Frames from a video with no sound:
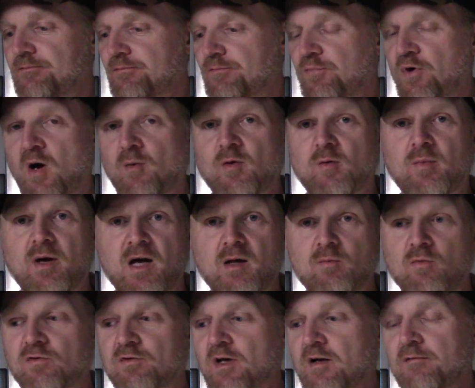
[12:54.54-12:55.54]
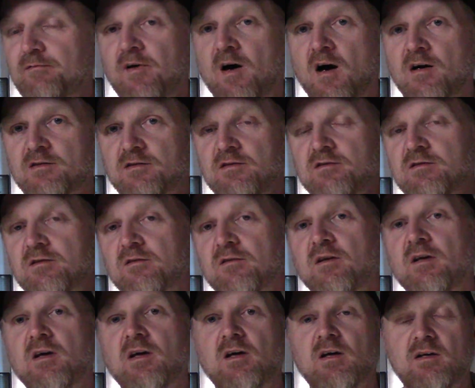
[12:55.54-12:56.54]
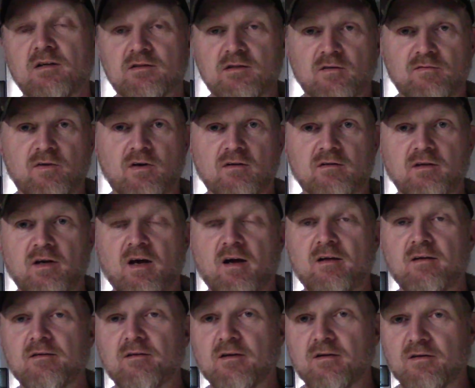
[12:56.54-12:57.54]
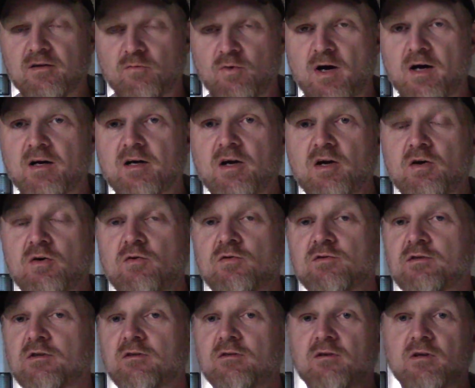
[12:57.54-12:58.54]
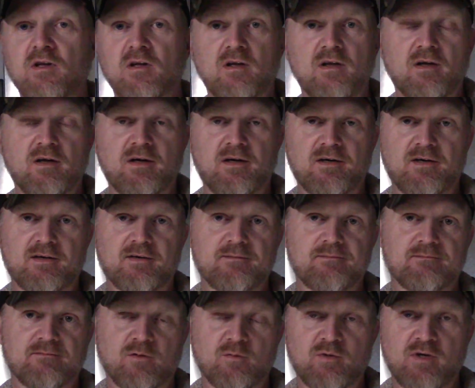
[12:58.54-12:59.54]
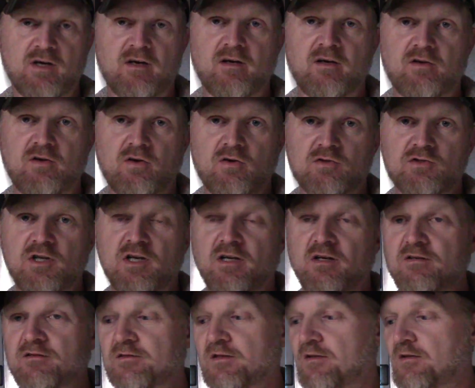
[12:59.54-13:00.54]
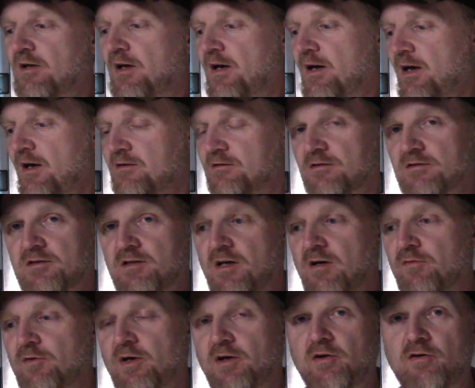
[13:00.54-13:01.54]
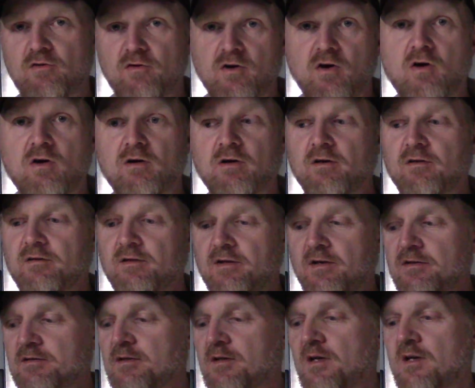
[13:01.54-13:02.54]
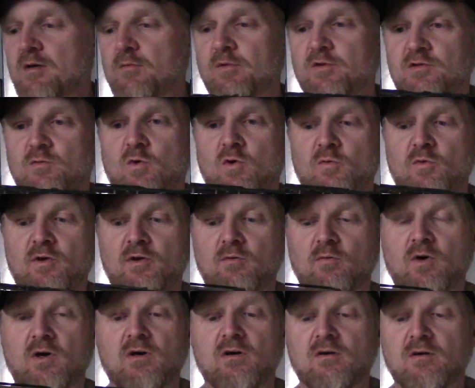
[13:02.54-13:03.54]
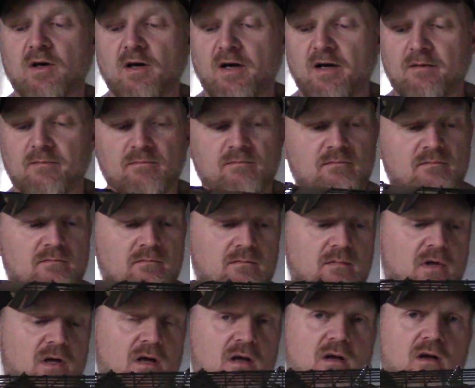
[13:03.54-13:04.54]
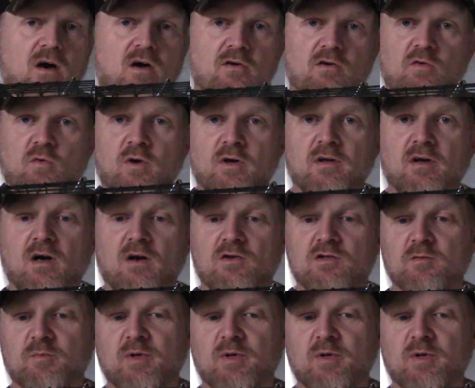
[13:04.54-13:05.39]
problem animals like foxes and stuff like that, and raccoons, and from getting into your chickens and getting eggs and stuff and getting in your garden and things. These work really well, and under $20 a